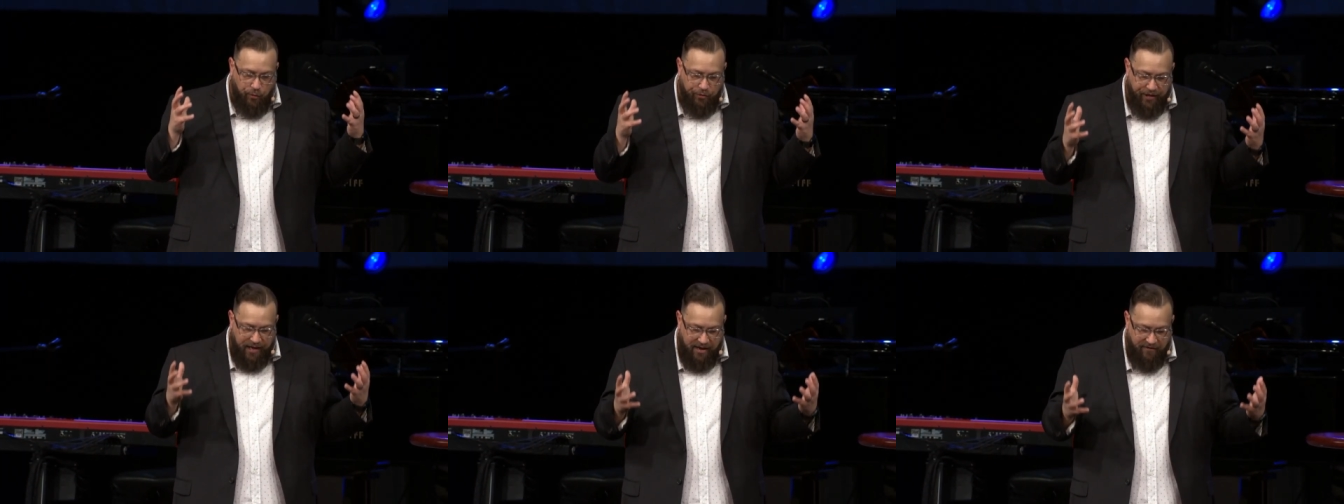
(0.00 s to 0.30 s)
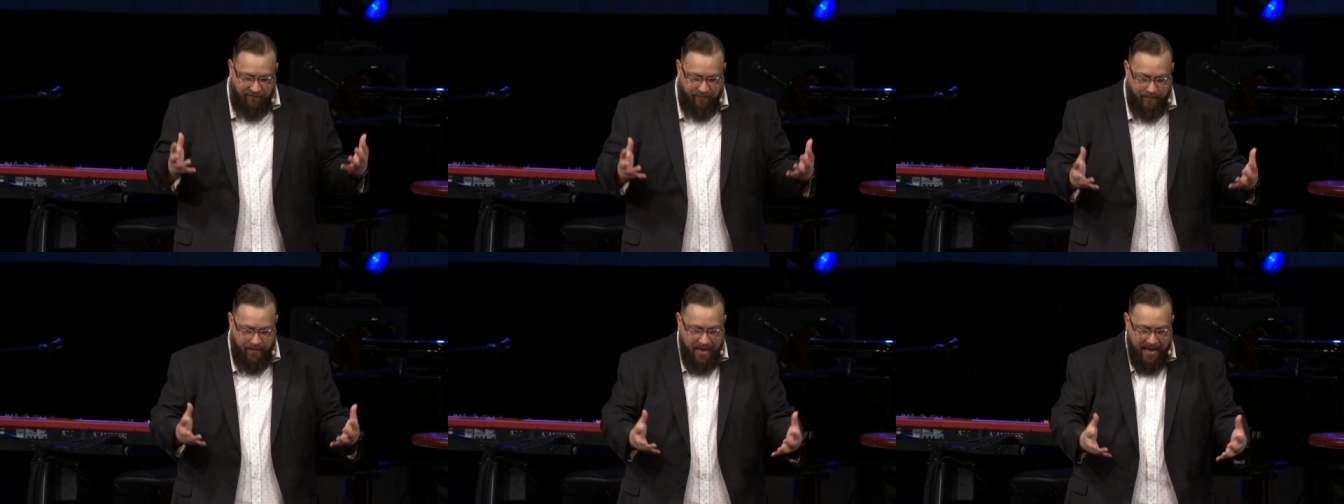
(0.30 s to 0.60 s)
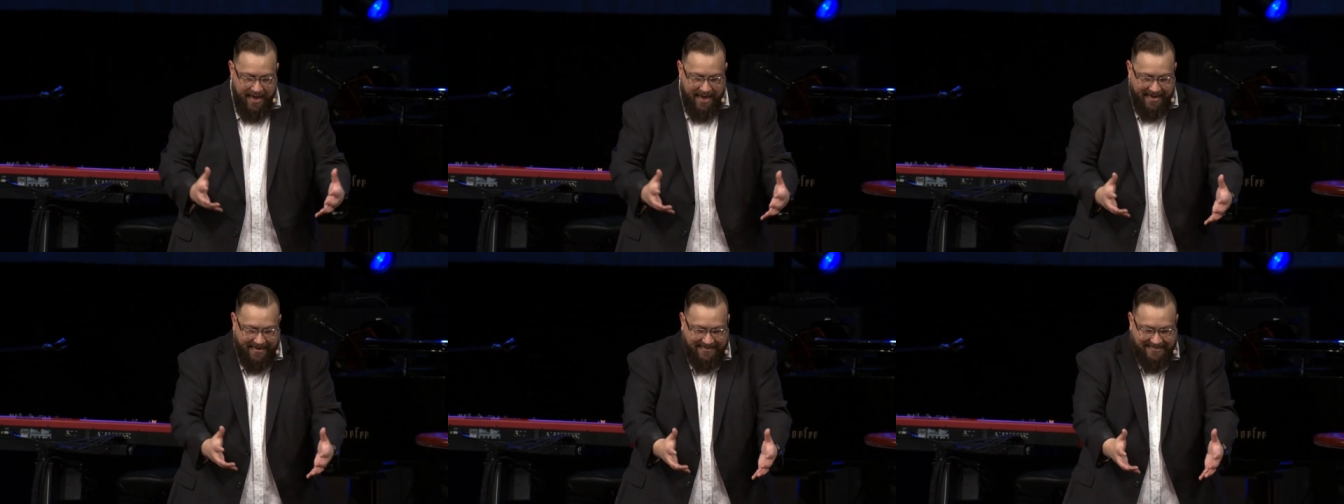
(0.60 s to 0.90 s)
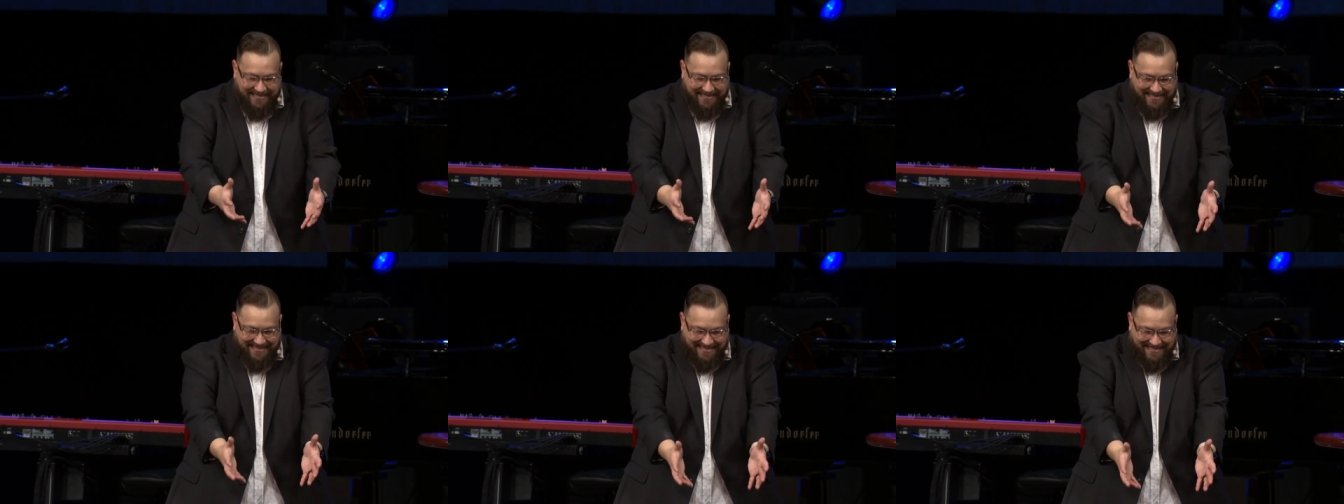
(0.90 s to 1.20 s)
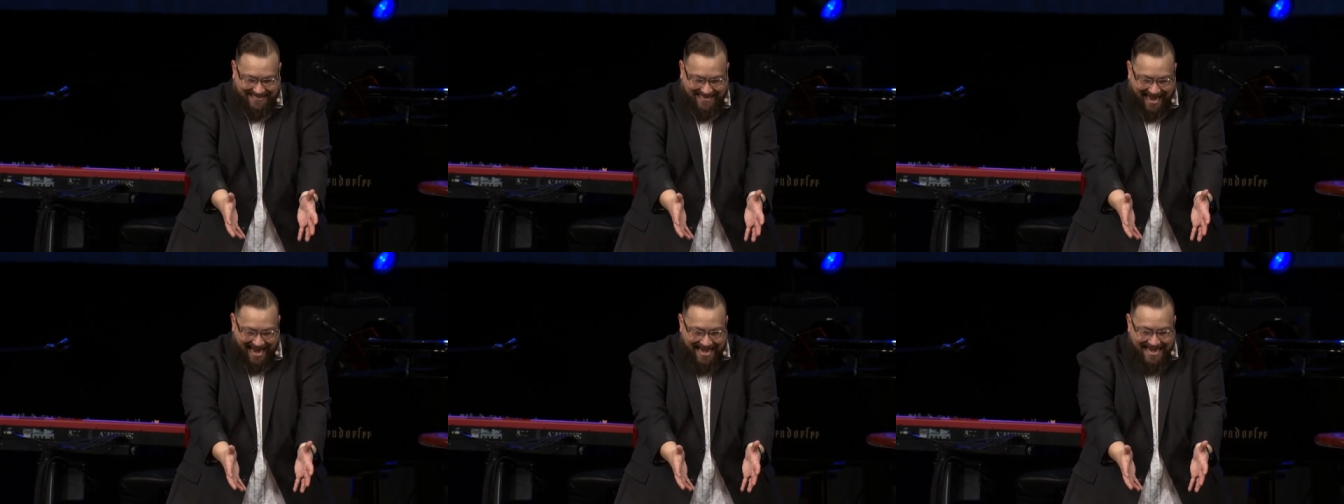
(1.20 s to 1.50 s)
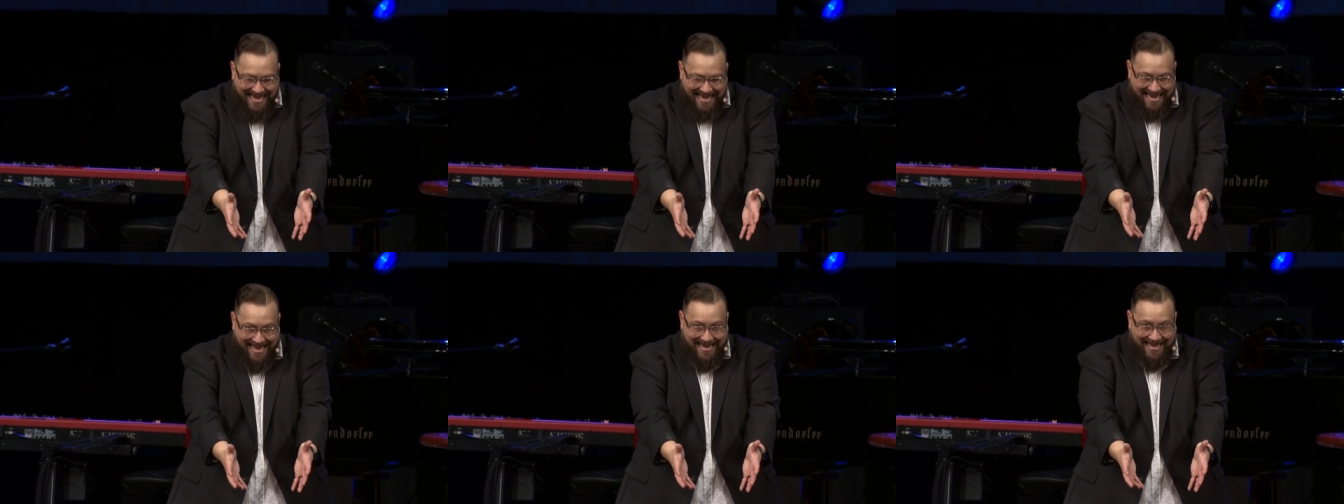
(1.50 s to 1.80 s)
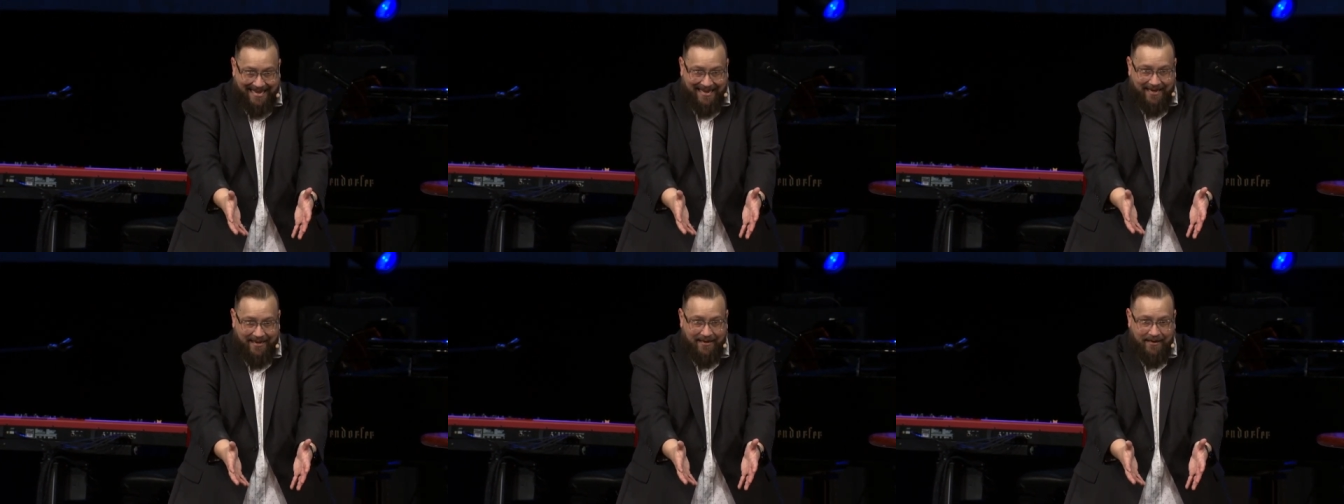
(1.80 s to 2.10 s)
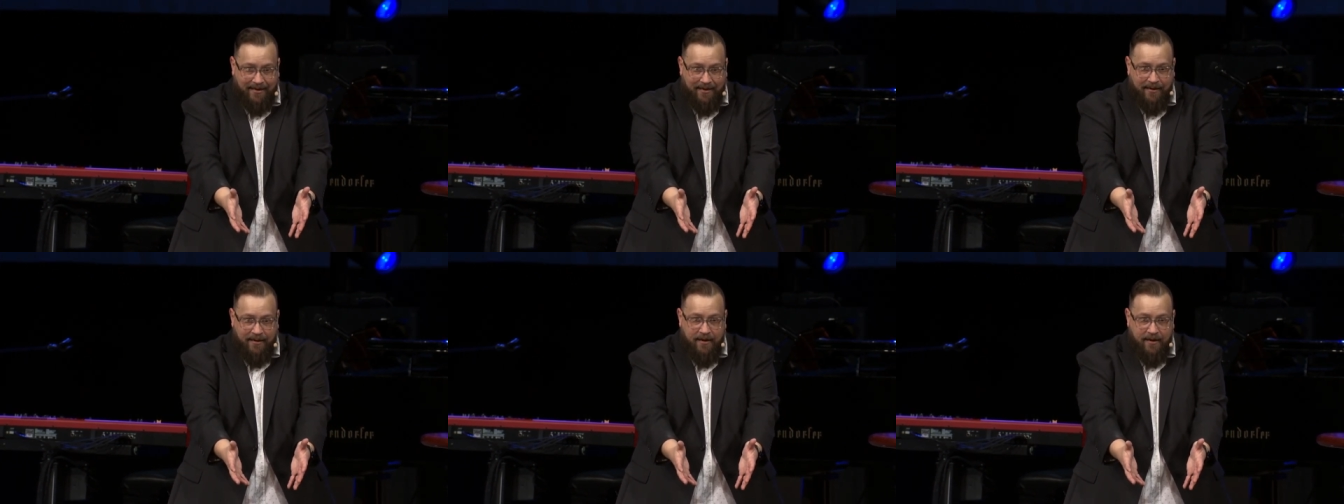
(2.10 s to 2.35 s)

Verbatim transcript: Think of him extending